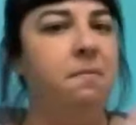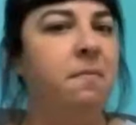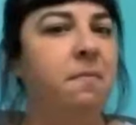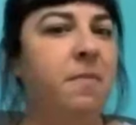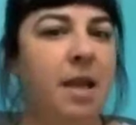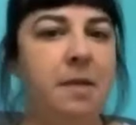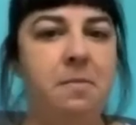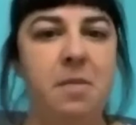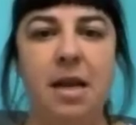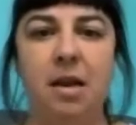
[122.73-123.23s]

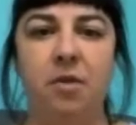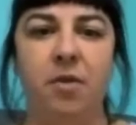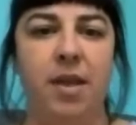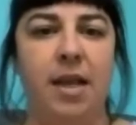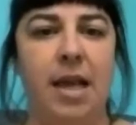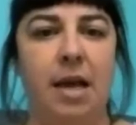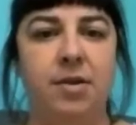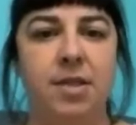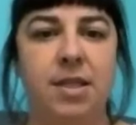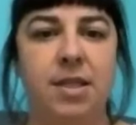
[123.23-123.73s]
than meeting with a
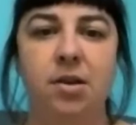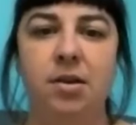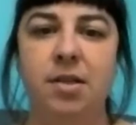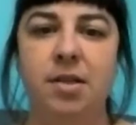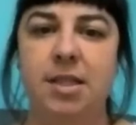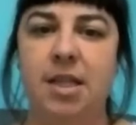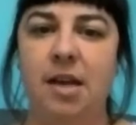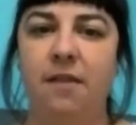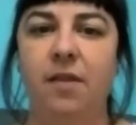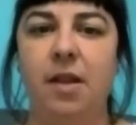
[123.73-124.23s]
counselor.
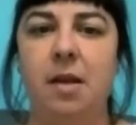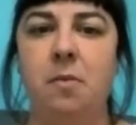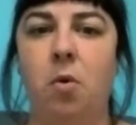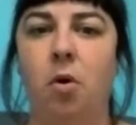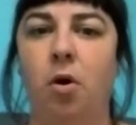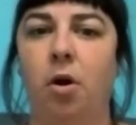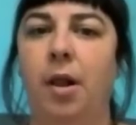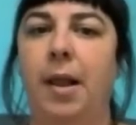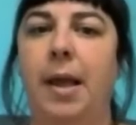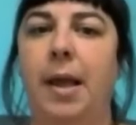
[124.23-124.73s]
It's definitely
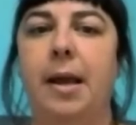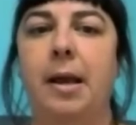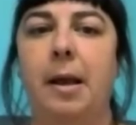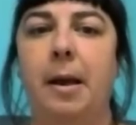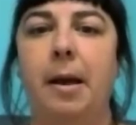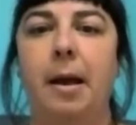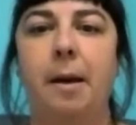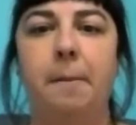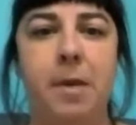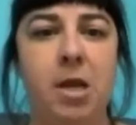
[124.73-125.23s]
more like
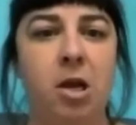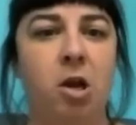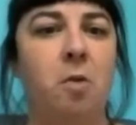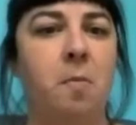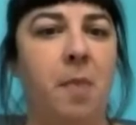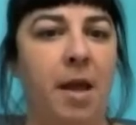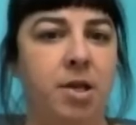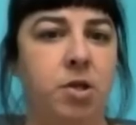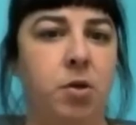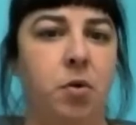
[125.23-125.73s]
a peer
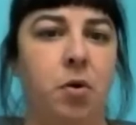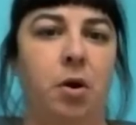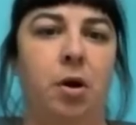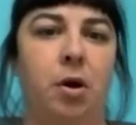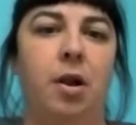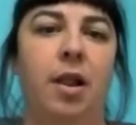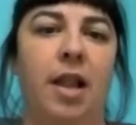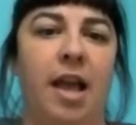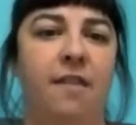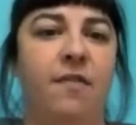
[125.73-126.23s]
mentor,
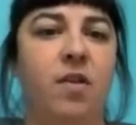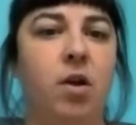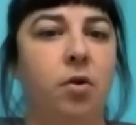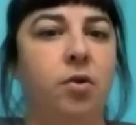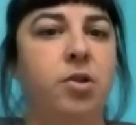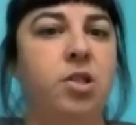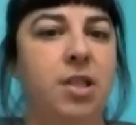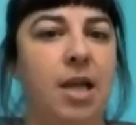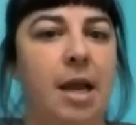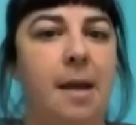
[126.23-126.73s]
life
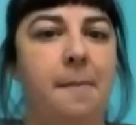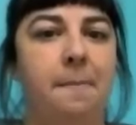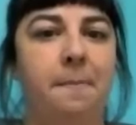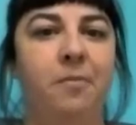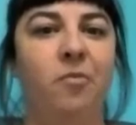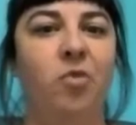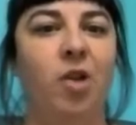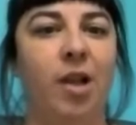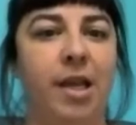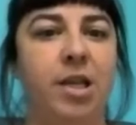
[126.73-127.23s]
coach type
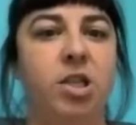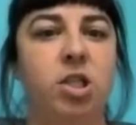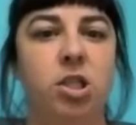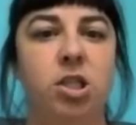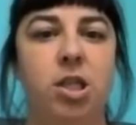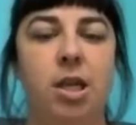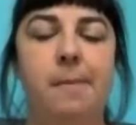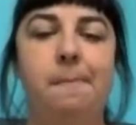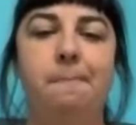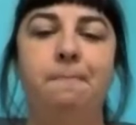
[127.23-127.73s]

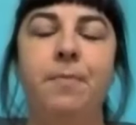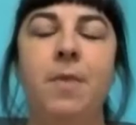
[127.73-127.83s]
relationship.